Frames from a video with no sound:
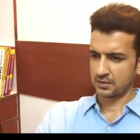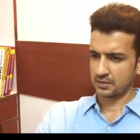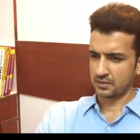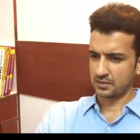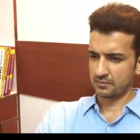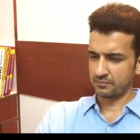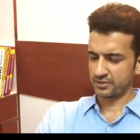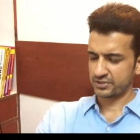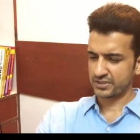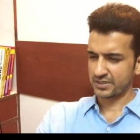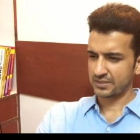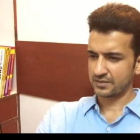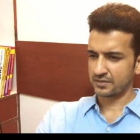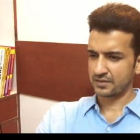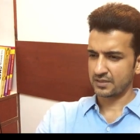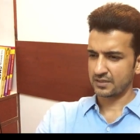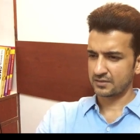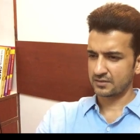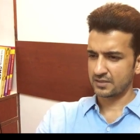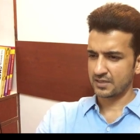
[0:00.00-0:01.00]
Michelle
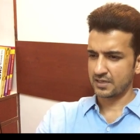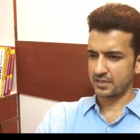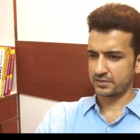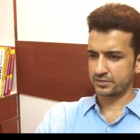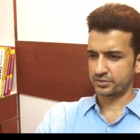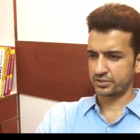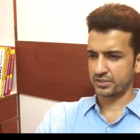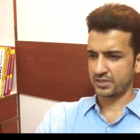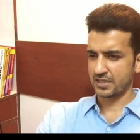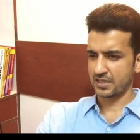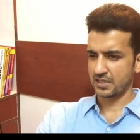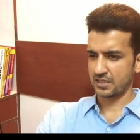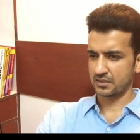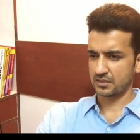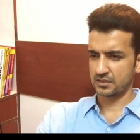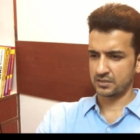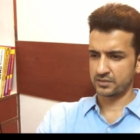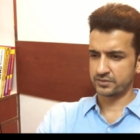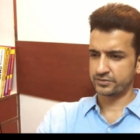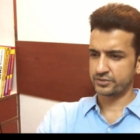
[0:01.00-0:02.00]
says that she
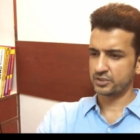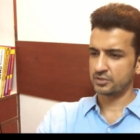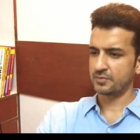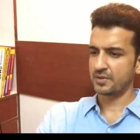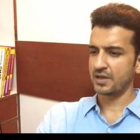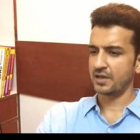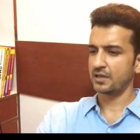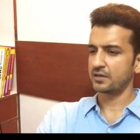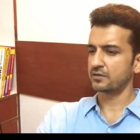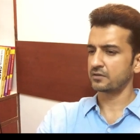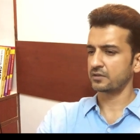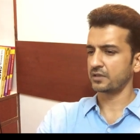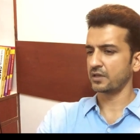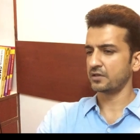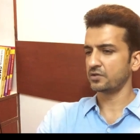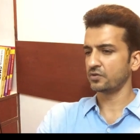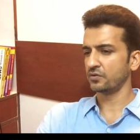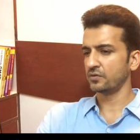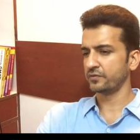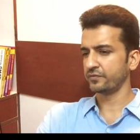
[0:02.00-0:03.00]
has her GMAT
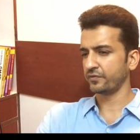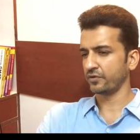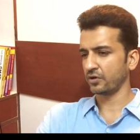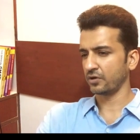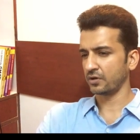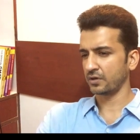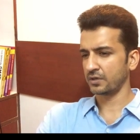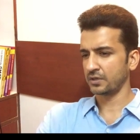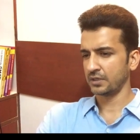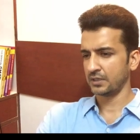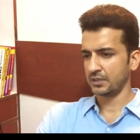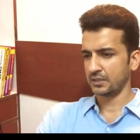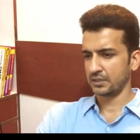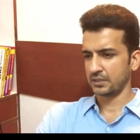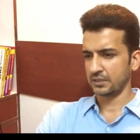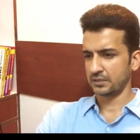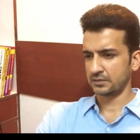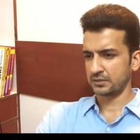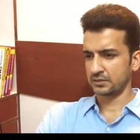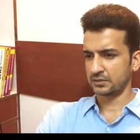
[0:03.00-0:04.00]
scheduled for
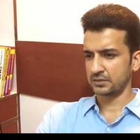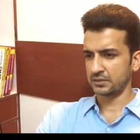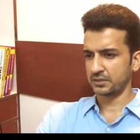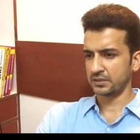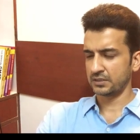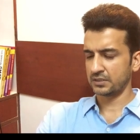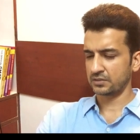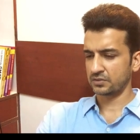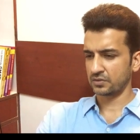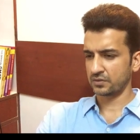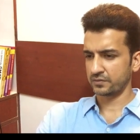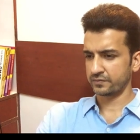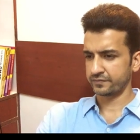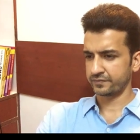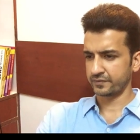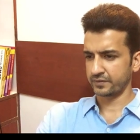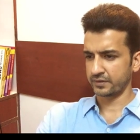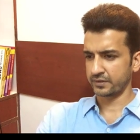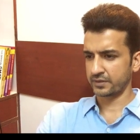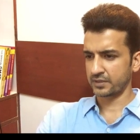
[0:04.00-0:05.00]
the 30th
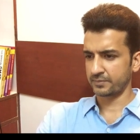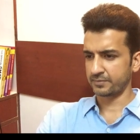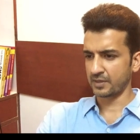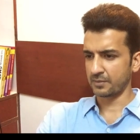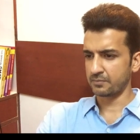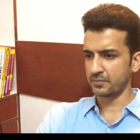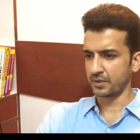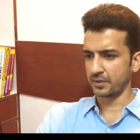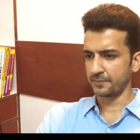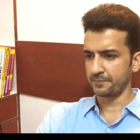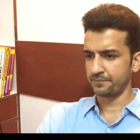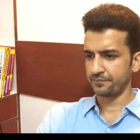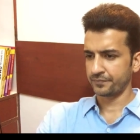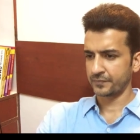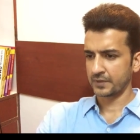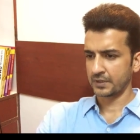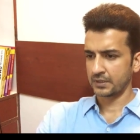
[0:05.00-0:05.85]
of September,